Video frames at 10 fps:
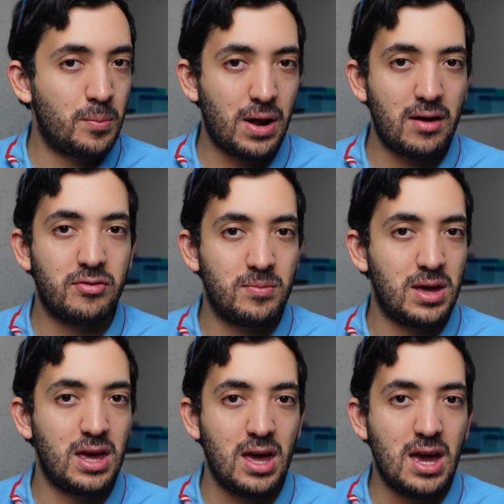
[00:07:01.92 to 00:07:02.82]
But that for
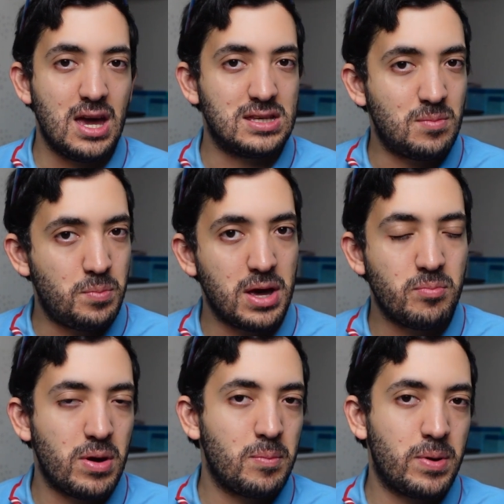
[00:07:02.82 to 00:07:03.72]
me is a
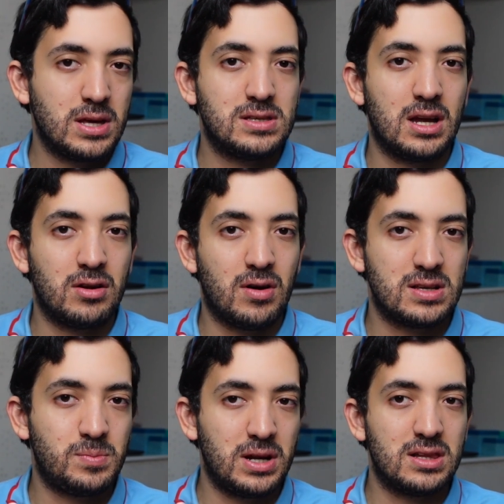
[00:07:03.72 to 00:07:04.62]
big signal
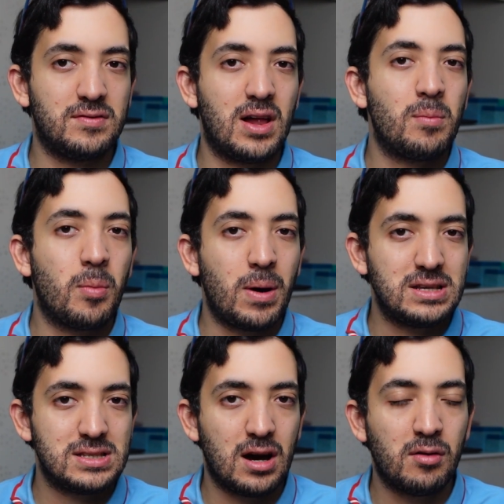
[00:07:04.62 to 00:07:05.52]
as being a developer
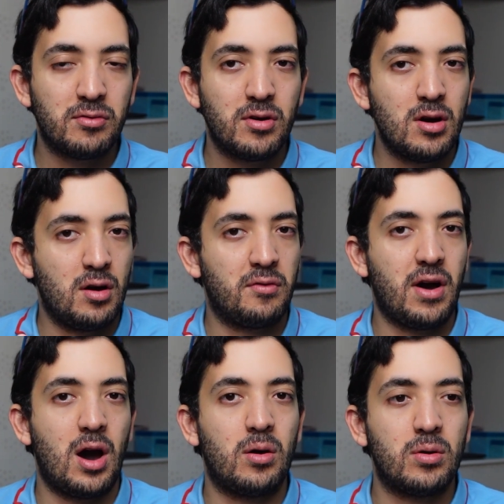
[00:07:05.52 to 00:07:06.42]
myself of
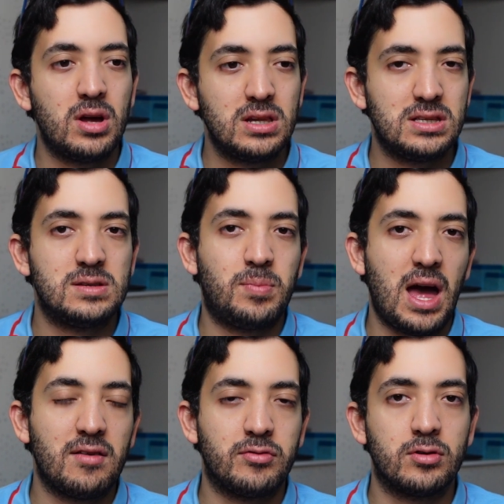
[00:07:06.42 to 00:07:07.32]
how this
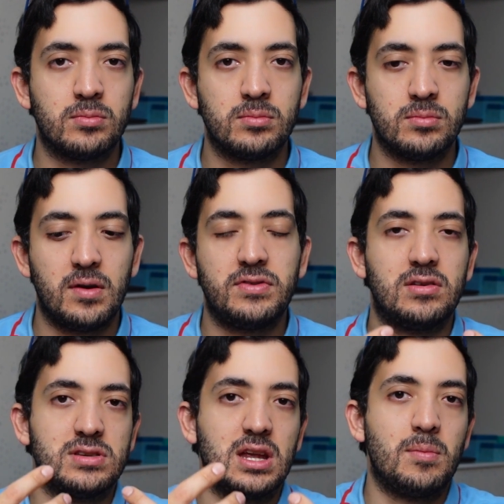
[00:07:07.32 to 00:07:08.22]
platform, if
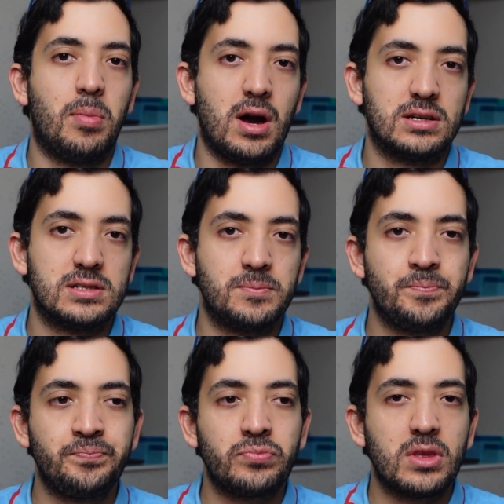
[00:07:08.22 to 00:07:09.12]
there's any bugs,
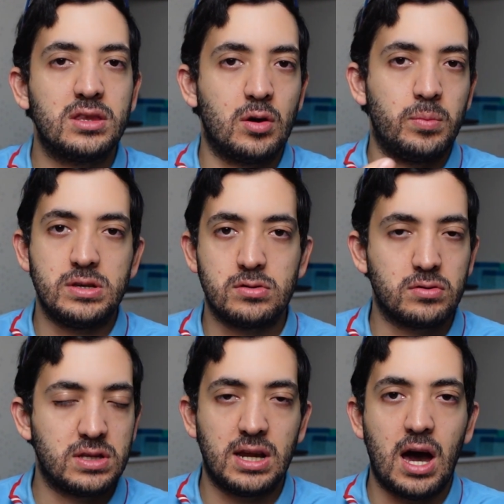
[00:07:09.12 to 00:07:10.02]
they'll be
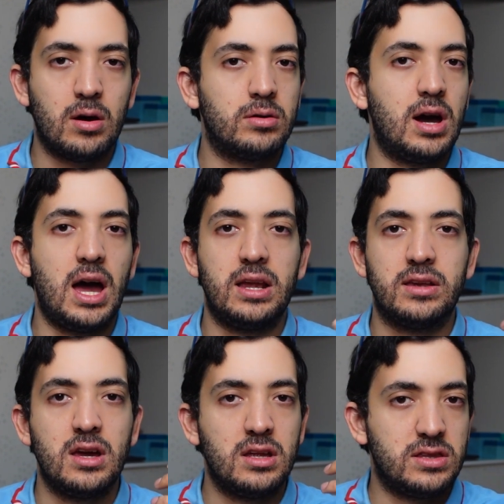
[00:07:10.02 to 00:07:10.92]
sorted out and
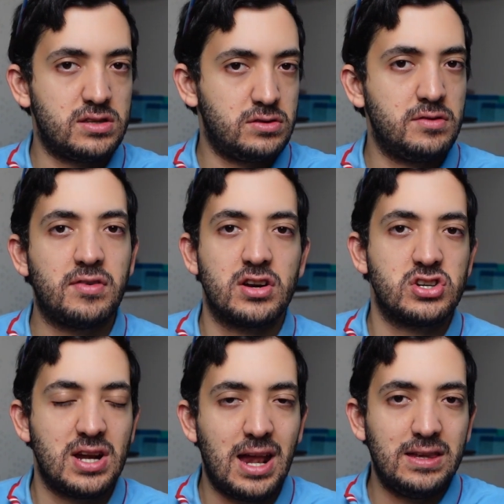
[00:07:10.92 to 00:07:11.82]
there's new
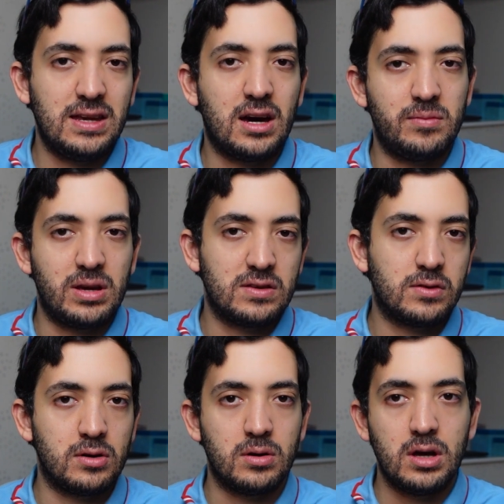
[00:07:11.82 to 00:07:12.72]
functionality coming.
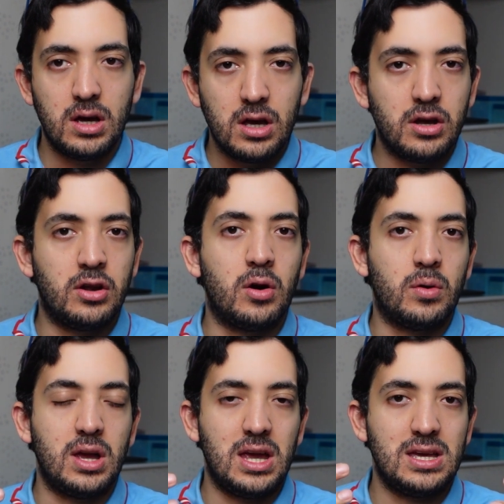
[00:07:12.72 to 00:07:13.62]
So, you know,
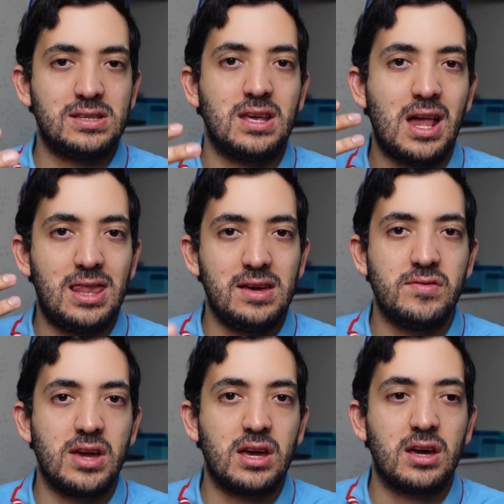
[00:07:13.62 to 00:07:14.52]
it's
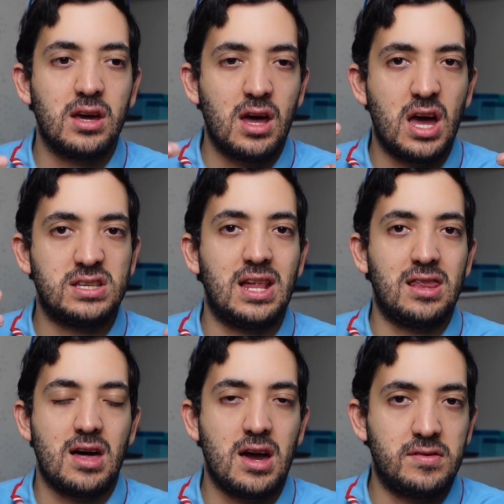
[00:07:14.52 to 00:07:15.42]

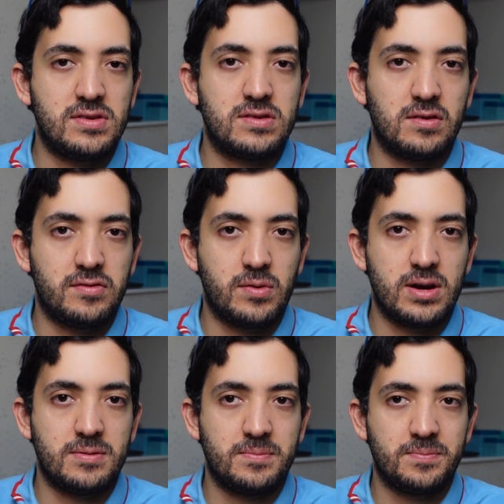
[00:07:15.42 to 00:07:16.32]
alive, the software.